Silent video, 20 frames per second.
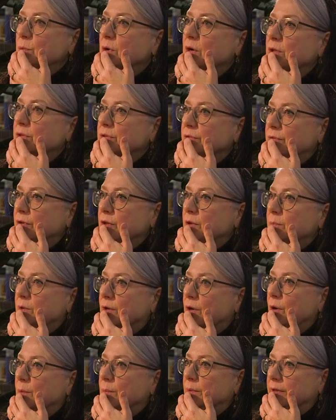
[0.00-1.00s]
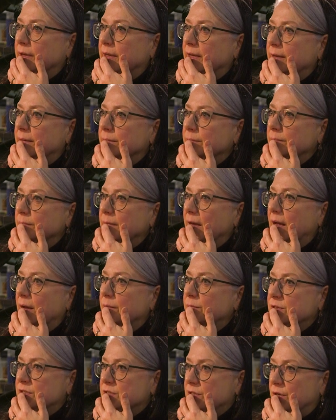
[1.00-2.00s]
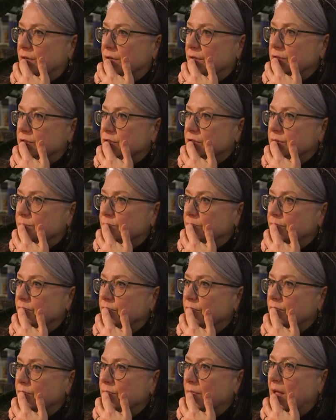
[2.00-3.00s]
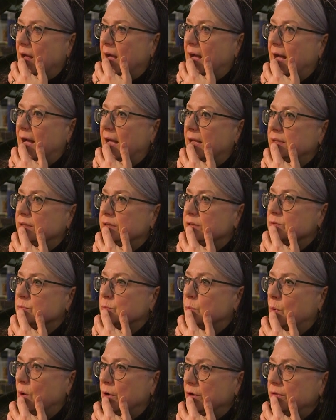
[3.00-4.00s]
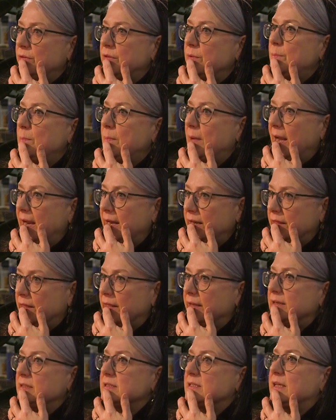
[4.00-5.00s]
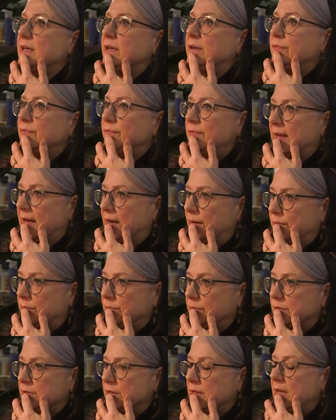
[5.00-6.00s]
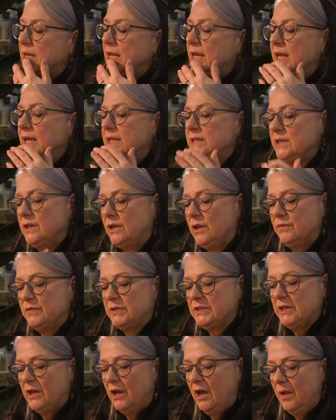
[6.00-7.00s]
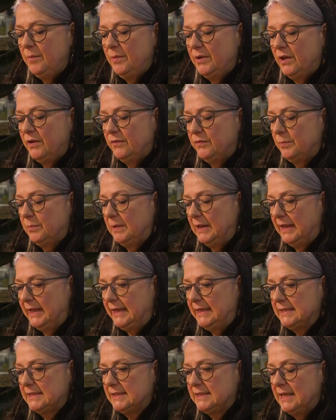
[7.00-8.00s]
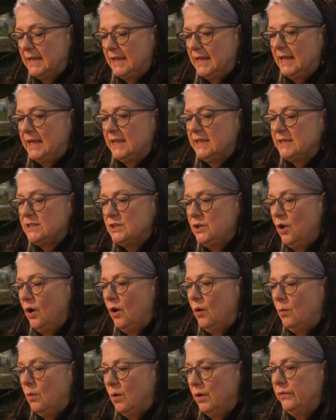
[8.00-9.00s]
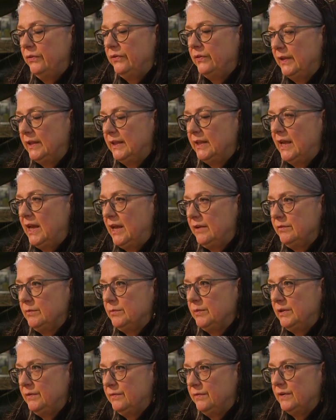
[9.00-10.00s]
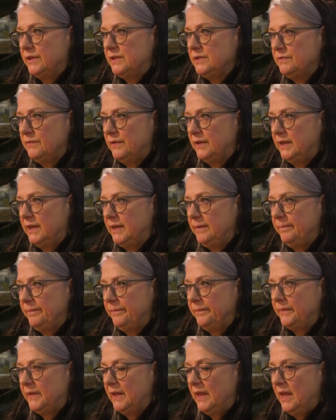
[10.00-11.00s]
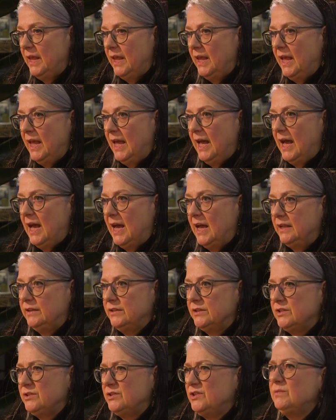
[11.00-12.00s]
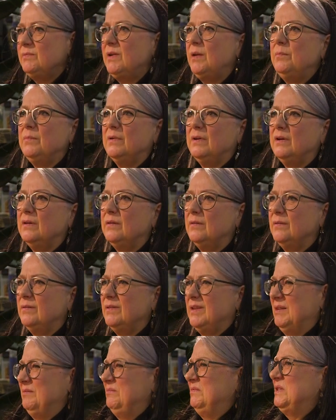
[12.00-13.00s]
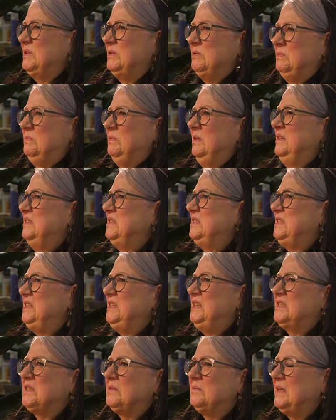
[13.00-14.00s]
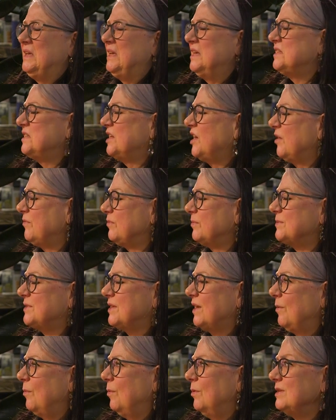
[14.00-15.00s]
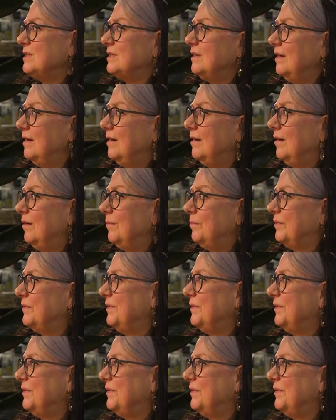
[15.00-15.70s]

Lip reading: a world of humour comedy research, and one of the main things they've found is that over time and over place, there's not one thing that everybody finds funny. And do you remember 20-something years ago, everyone was going, "What's up?"